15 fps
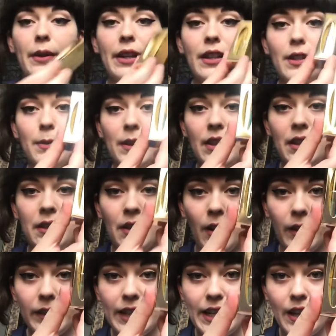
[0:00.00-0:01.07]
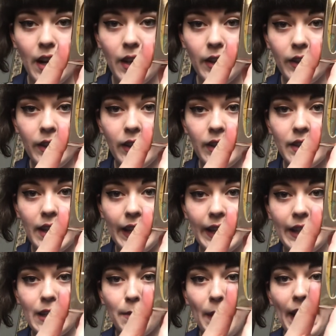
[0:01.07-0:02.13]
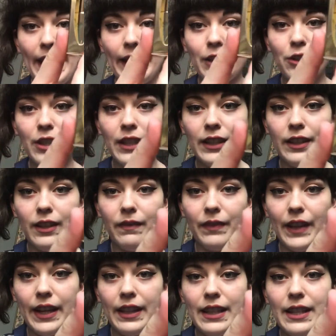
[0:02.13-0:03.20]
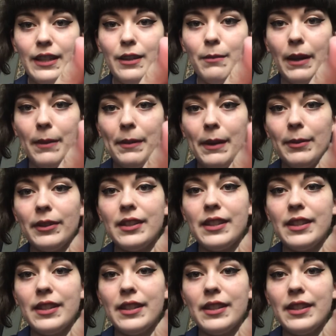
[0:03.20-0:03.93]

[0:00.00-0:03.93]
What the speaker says: here's what the gnarly color looks like in its packaging. I think you might be able